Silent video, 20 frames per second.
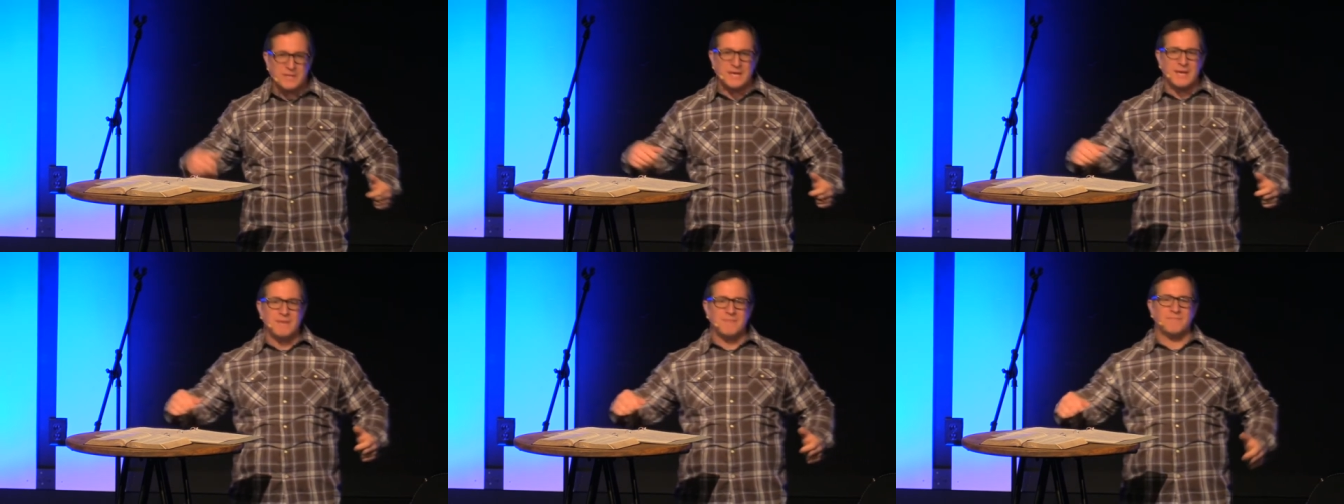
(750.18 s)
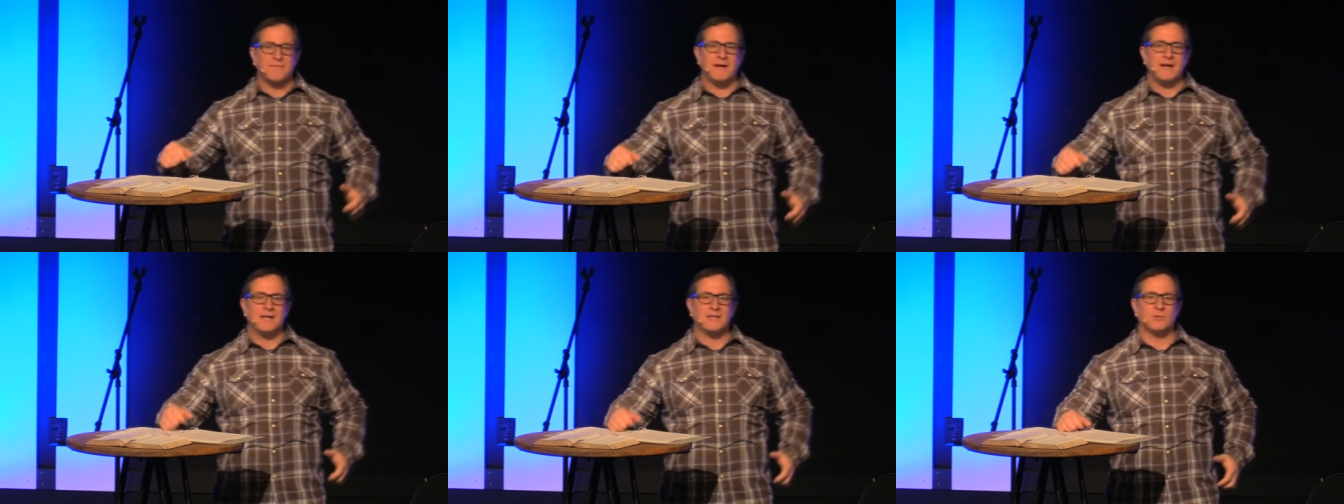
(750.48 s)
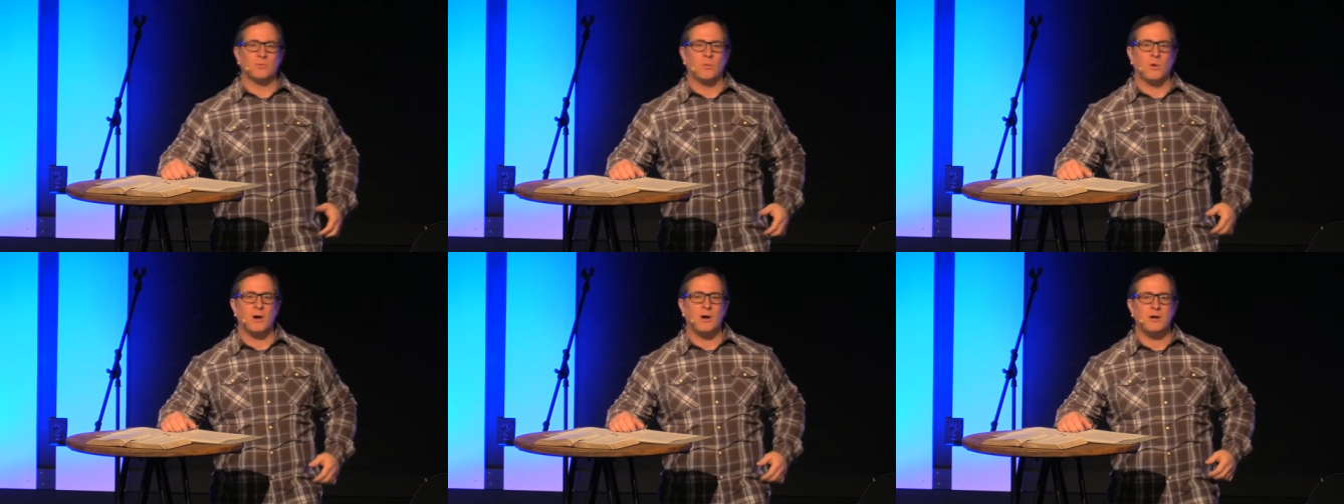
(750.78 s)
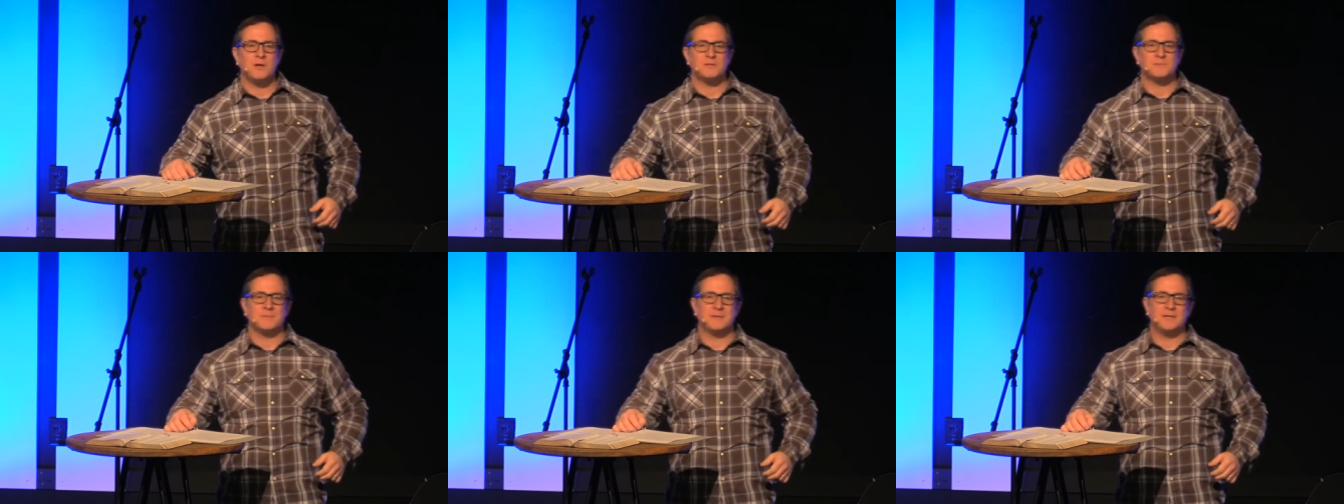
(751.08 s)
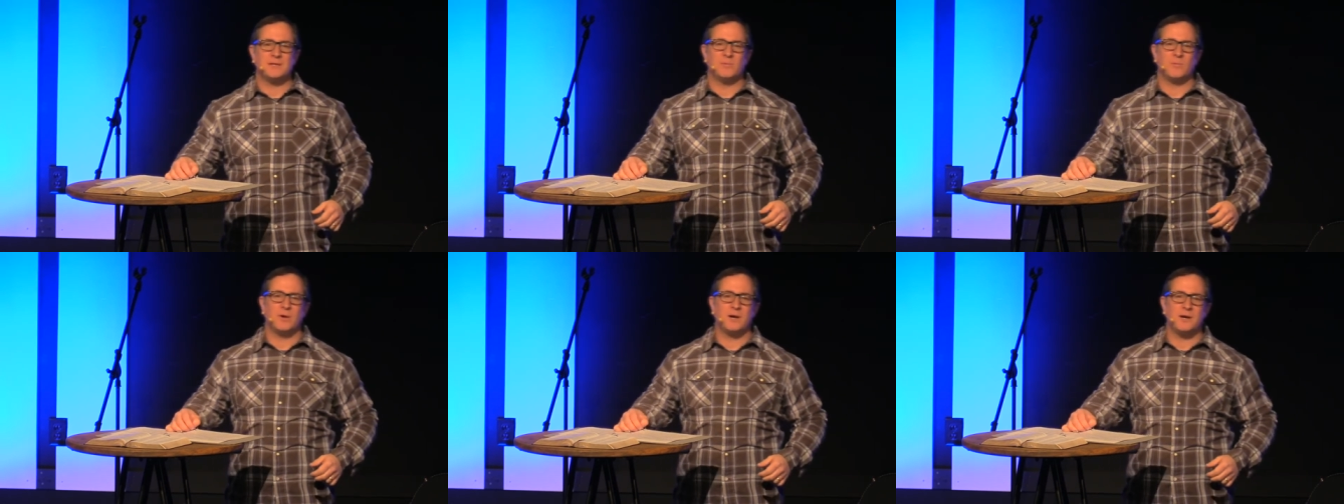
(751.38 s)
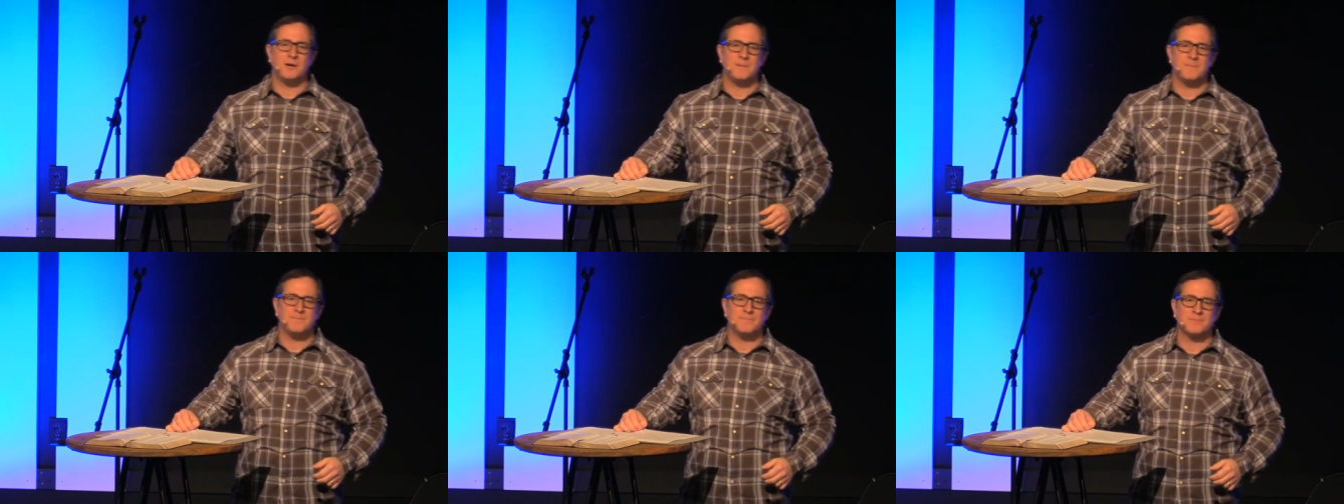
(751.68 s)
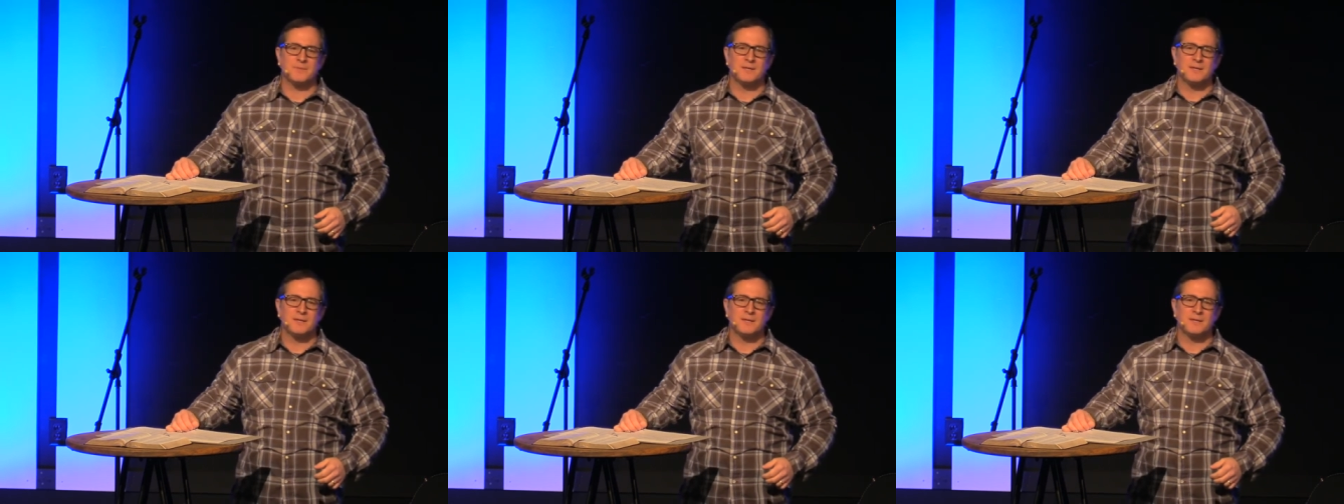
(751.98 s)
We can't find the wasp anywhere.